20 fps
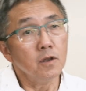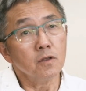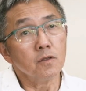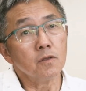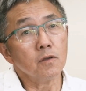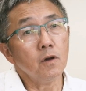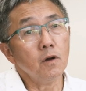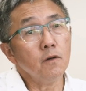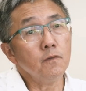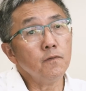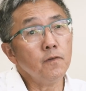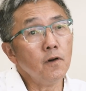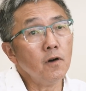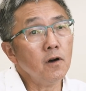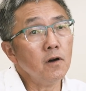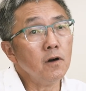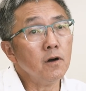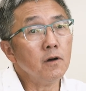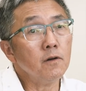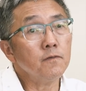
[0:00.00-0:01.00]
So
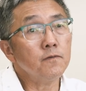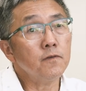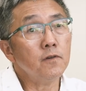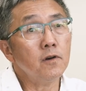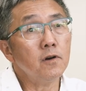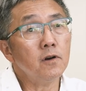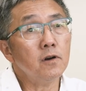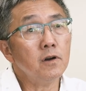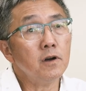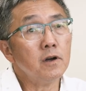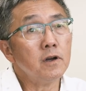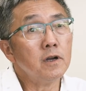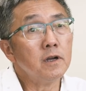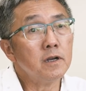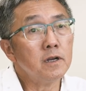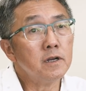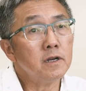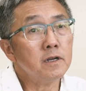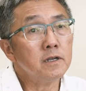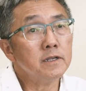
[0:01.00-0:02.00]
for, for
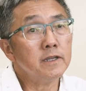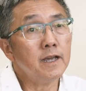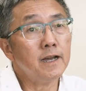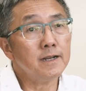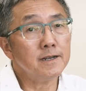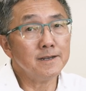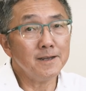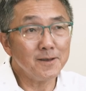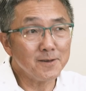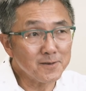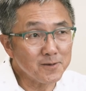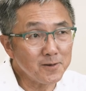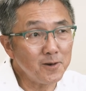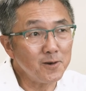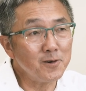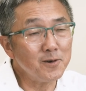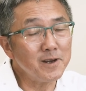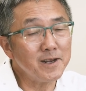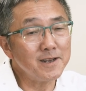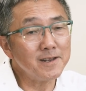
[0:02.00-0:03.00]
uh, young
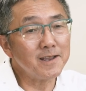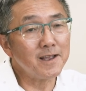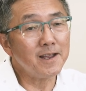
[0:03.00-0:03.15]
historians,